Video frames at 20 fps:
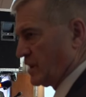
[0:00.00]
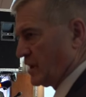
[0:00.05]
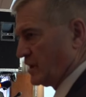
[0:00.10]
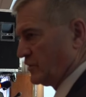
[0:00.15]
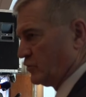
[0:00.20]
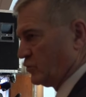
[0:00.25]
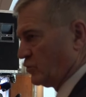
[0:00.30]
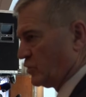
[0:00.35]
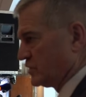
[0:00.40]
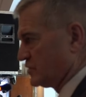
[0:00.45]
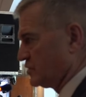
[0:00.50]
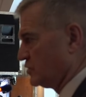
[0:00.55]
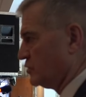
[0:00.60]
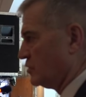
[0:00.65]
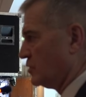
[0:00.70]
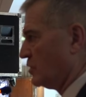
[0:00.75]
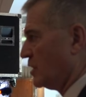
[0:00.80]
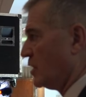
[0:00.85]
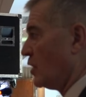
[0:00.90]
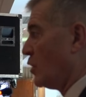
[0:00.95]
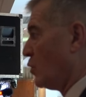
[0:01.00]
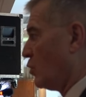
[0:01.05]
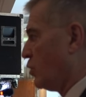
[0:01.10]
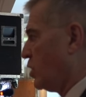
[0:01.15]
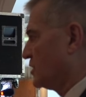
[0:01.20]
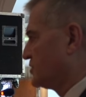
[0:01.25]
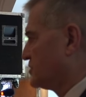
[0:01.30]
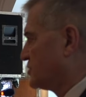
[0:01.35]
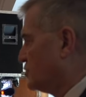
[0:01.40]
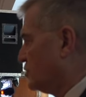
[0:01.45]
and they want to know
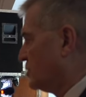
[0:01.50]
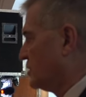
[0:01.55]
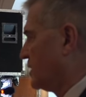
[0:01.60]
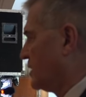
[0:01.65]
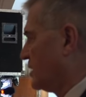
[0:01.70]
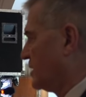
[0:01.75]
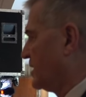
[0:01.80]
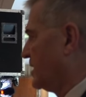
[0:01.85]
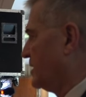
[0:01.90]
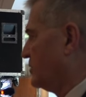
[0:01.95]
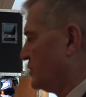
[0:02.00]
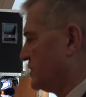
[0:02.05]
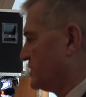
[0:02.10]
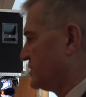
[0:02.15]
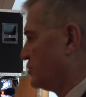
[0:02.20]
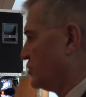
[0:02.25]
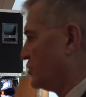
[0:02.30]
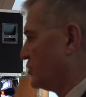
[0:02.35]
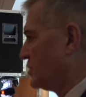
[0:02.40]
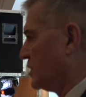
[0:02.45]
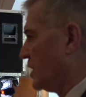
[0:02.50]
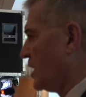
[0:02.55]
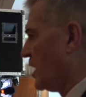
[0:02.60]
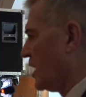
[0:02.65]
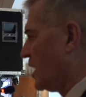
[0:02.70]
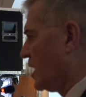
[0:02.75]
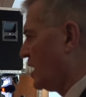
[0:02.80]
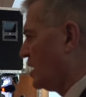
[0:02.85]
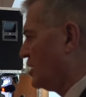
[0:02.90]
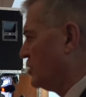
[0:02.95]
what's going on in Westport.
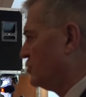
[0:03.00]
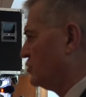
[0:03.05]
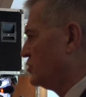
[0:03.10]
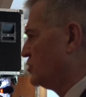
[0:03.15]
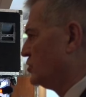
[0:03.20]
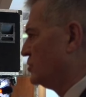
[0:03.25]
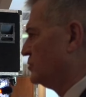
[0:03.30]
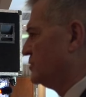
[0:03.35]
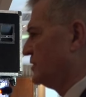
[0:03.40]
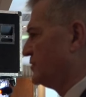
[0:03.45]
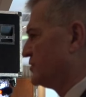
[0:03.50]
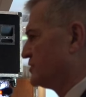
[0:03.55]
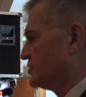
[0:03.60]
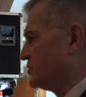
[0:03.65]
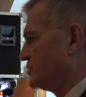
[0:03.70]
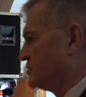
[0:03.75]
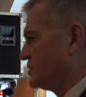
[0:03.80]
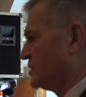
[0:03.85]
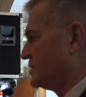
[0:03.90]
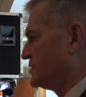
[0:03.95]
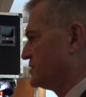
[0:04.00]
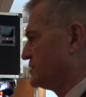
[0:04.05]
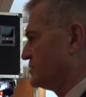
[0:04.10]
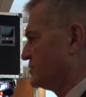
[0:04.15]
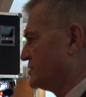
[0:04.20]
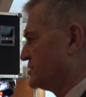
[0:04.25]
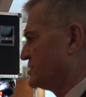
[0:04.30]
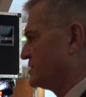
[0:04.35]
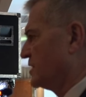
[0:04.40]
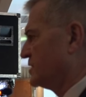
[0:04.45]
How come you've such a
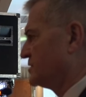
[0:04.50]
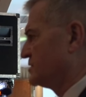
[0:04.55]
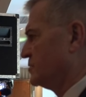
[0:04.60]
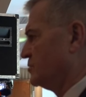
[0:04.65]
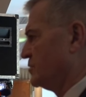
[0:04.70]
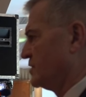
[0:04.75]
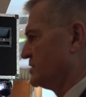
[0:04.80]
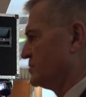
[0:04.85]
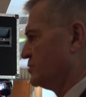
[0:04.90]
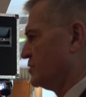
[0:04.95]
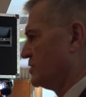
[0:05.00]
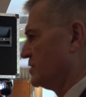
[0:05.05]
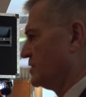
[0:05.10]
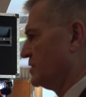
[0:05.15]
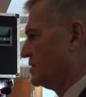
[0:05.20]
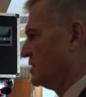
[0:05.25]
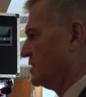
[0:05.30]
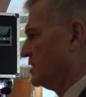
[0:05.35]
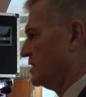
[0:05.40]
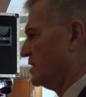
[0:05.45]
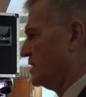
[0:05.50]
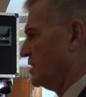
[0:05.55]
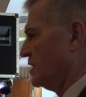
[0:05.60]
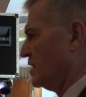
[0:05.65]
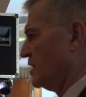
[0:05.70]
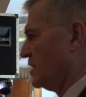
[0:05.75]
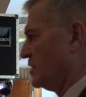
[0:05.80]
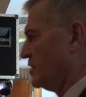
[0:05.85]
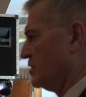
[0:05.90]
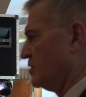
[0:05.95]
success in Westport?
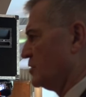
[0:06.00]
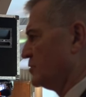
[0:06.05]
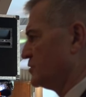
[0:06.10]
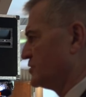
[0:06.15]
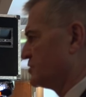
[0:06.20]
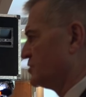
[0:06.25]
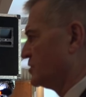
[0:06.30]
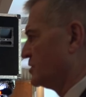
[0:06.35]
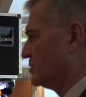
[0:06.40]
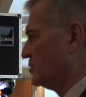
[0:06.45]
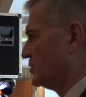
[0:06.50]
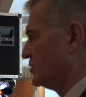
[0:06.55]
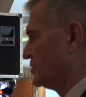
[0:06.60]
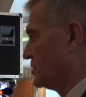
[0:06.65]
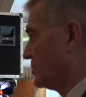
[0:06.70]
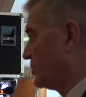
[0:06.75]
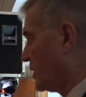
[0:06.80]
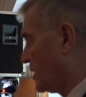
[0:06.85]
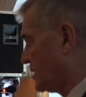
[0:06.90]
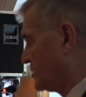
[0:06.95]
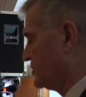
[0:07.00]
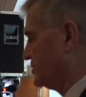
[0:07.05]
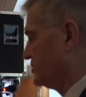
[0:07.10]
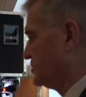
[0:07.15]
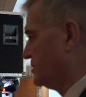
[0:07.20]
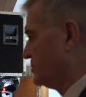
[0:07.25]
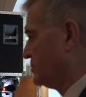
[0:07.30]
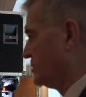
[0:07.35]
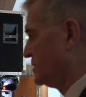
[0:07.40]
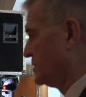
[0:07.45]
And I always talk about the
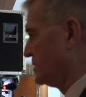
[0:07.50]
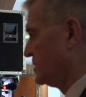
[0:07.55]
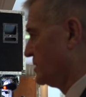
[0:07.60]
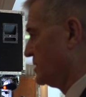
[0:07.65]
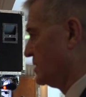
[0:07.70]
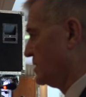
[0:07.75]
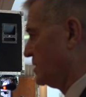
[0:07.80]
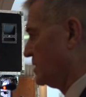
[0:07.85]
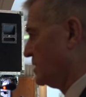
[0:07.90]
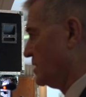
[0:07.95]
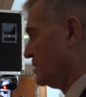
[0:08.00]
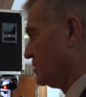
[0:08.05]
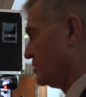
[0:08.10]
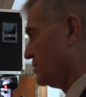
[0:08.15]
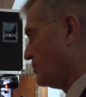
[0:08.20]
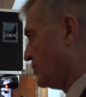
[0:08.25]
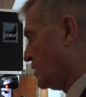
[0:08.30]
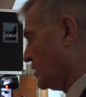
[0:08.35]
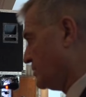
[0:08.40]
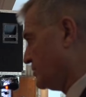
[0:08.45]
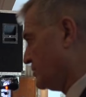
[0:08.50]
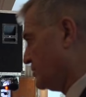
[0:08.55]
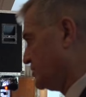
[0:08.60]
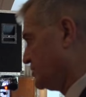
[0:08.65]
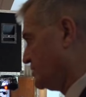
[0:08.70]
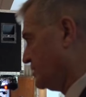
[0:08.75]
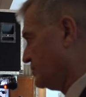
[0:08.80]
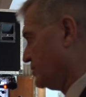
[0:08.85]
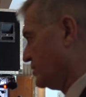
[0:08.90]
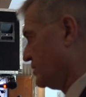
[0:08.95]
partnership. The
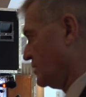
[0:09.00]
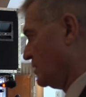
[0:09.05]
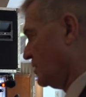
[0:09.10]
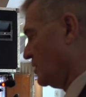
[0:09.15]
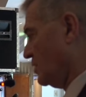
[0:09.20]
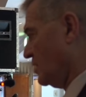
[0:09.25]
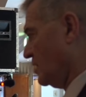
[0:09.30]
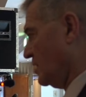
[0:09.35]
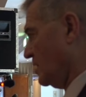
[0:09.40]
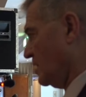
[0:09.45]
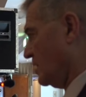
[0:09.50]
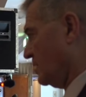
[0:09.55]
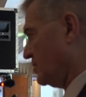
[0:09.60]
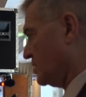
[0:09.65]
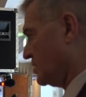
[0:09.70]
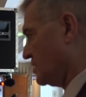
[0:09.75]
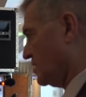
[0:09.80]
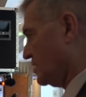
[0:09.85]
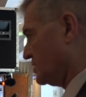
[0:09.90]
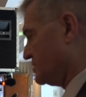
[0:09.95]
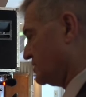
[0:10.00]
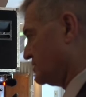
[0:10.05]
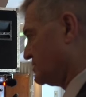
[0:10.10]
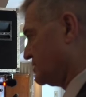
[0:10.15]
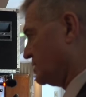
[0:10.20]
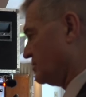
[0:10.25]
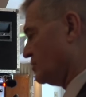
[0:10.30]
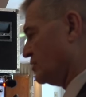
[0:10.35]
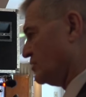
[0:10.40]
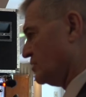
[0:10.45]
partnership, and I, as I
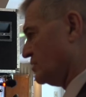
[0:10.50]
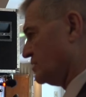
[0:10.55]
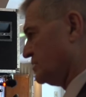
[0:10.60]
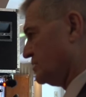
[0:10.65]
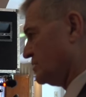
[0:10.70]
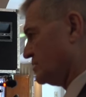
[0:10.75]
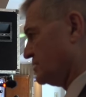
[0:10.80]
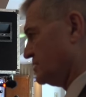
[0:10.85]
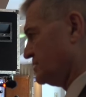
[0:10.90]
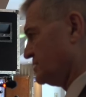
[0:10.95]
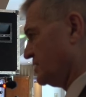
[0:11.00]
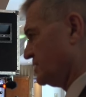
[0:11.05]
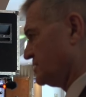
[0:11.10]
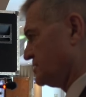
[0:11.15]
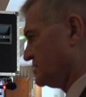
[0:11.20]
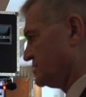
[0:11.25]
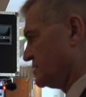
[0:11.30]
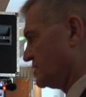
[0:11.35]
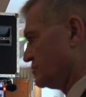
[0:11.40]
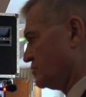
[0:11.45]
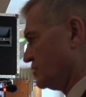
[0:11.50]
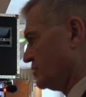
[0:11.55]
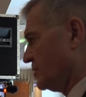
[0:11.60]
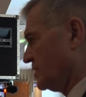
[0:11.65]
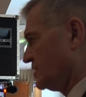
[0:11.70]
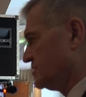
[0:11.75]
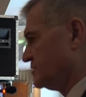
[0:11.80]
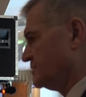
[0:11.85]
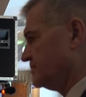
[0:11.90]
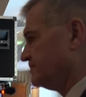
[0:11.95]
said about all the organizations, I'm going to
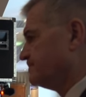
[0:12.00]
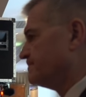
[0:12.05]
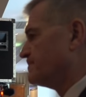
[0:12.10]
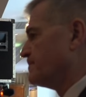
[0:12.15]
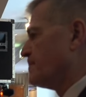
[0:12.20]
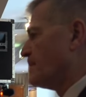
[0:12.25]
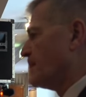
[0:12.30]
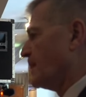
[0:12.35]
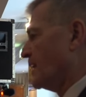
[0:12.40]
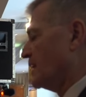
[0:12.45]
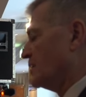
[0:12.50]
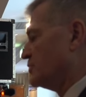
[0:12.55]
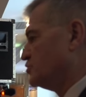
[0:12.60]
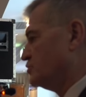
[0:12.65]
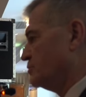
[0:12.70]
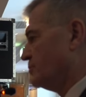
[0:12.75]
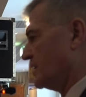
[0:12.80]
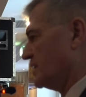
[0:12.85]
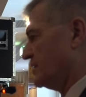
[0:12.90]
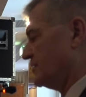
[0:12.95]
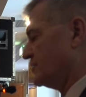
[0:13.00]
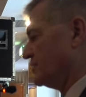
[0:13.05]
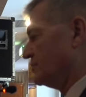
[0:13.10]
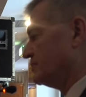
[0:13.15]
mention too many of